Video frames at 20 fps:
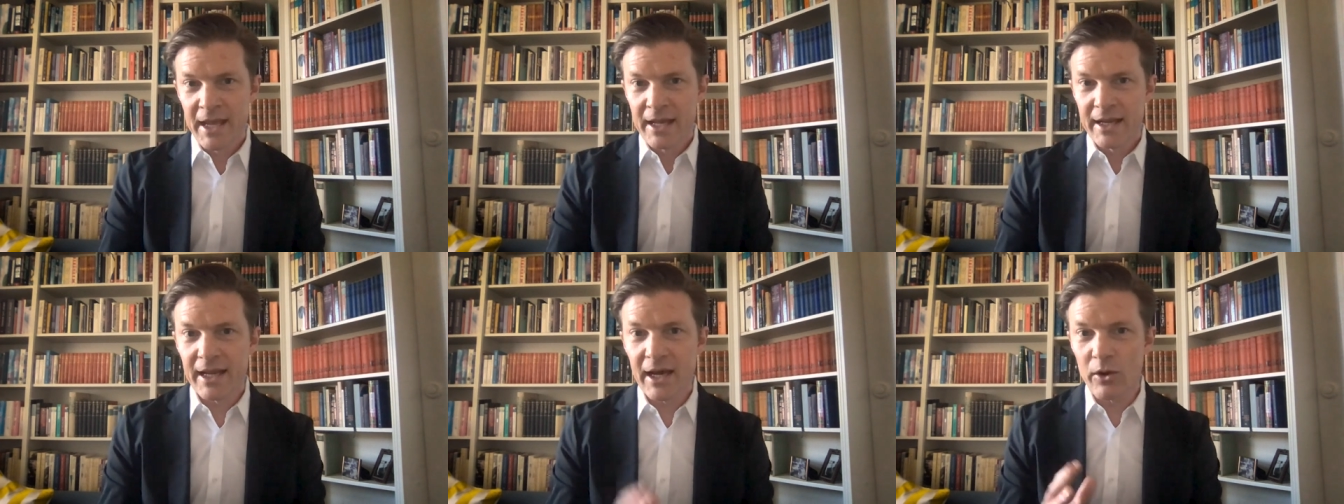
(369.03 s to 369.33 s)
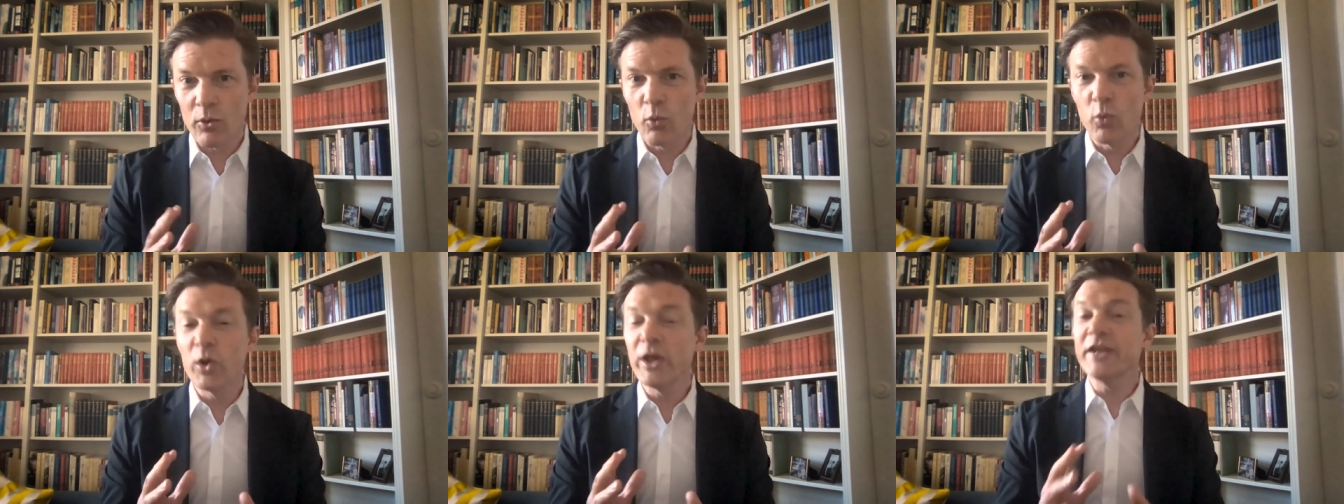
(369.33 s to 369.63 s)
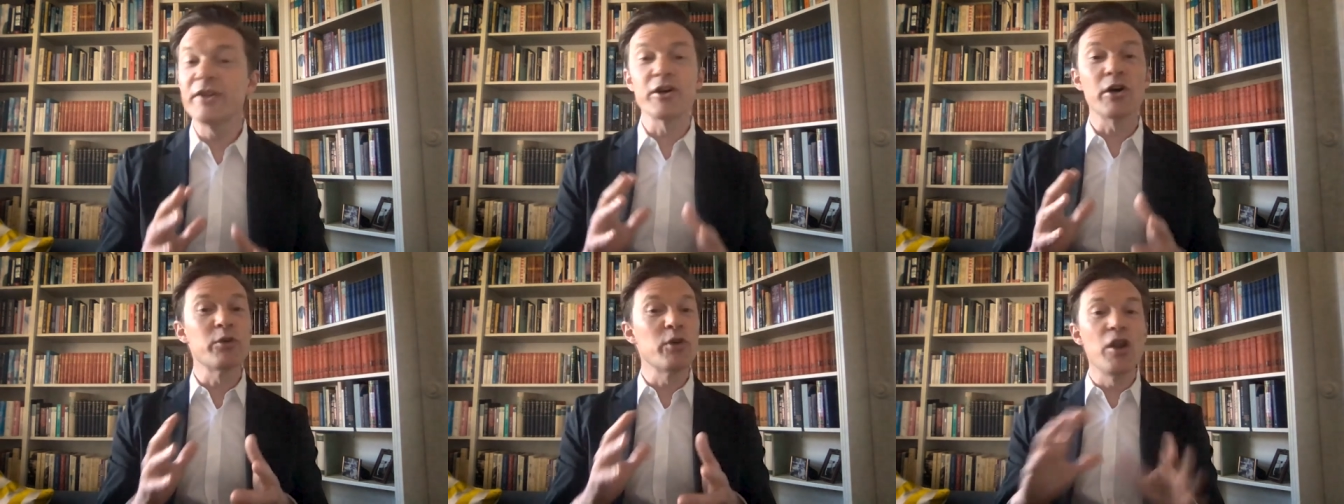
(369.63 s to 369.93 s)
Now, we
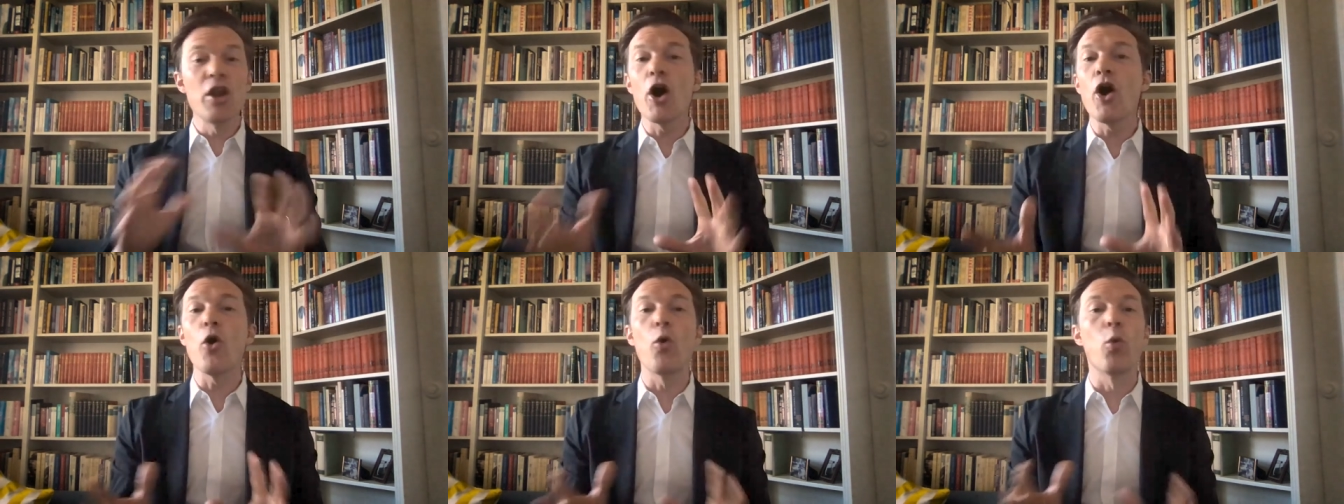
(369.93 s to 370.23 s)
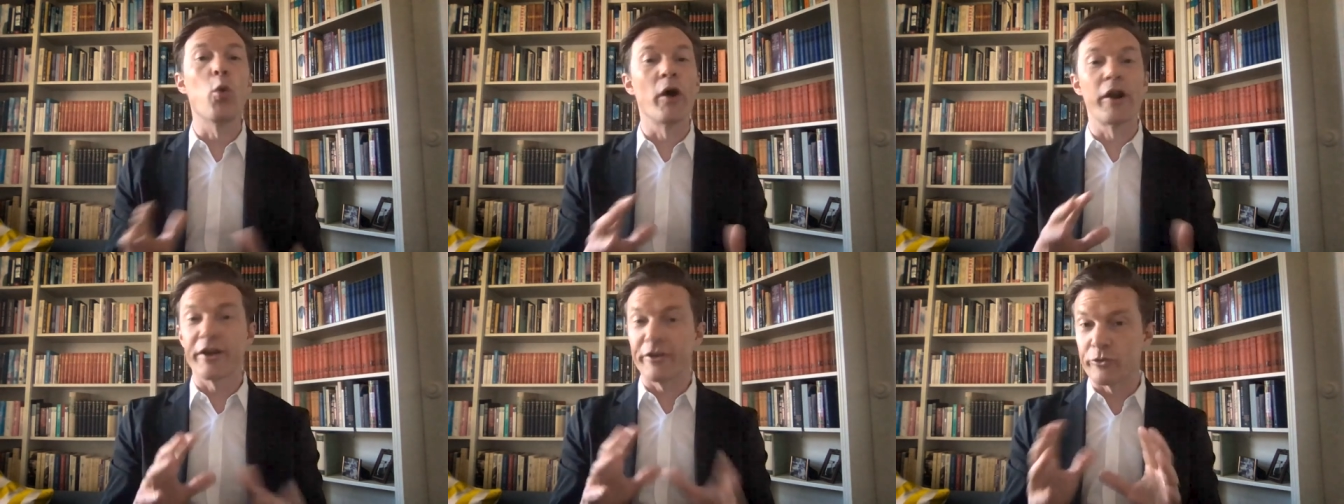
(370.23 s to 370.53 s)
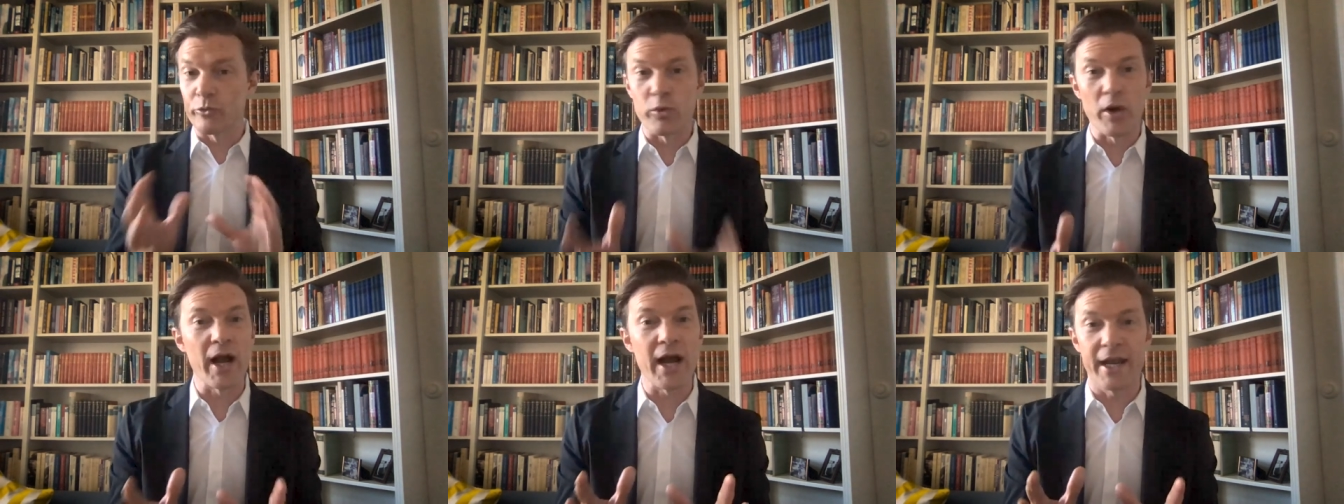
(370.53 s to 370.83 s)
don't know what
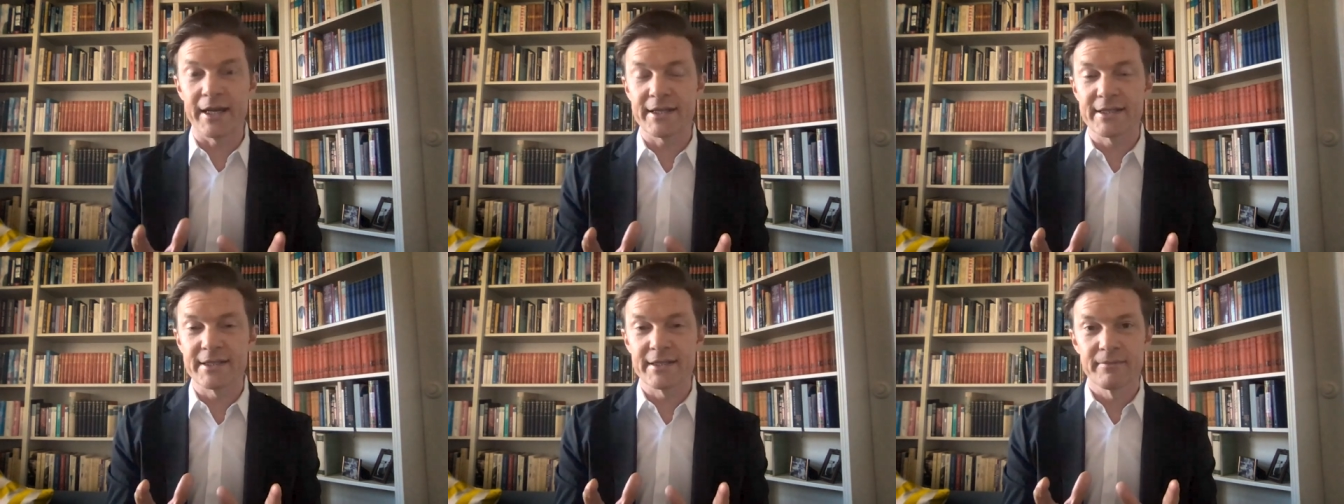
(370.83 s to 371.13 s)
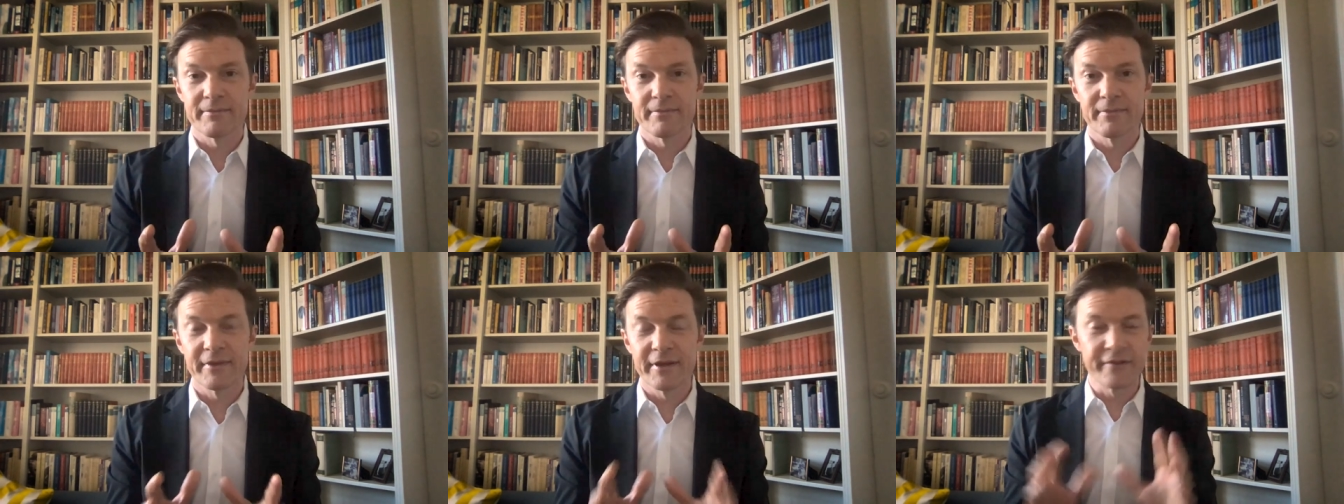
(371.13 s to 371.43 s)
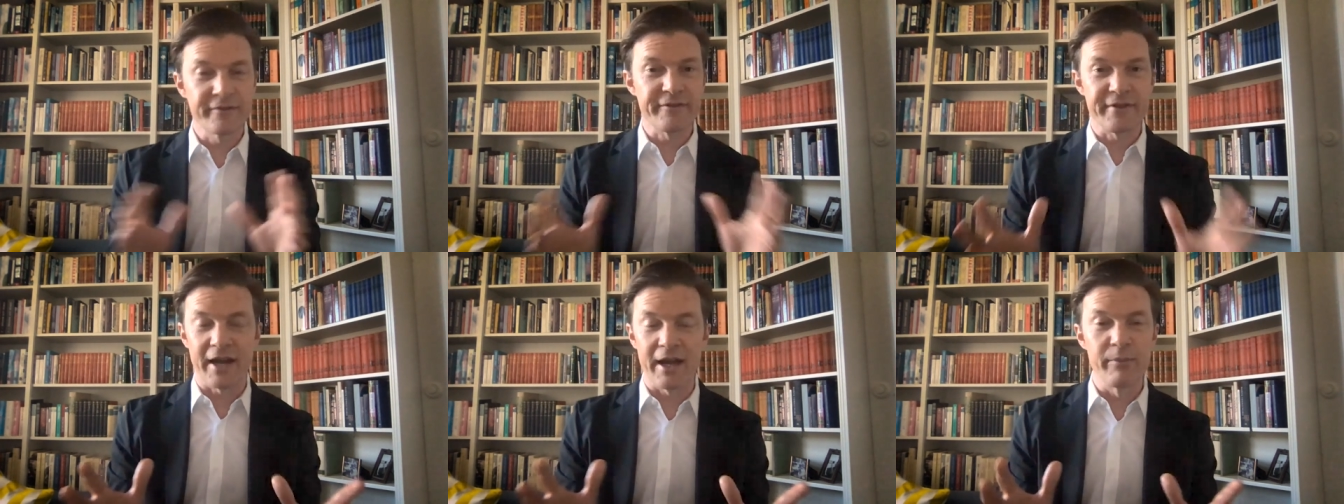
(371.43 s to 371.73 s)
is right
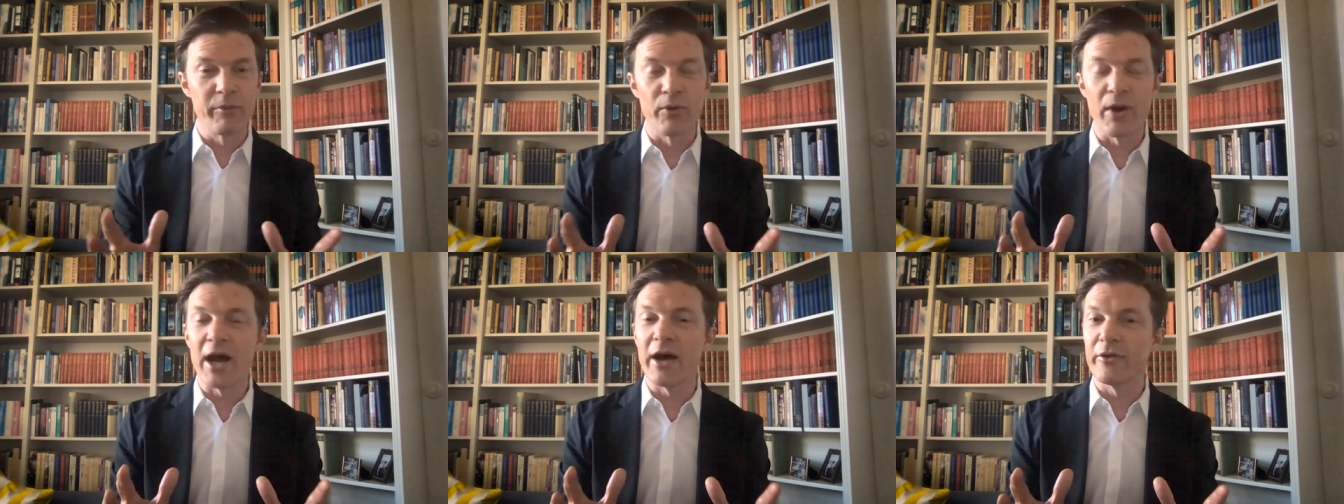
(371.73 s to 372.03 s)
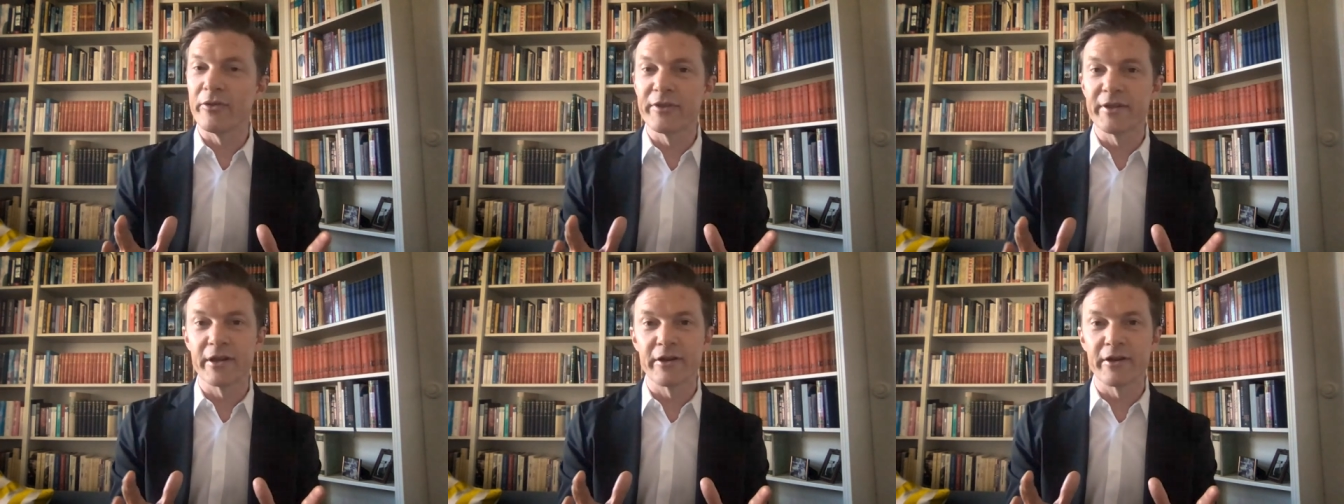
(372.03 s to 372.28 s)
this time around.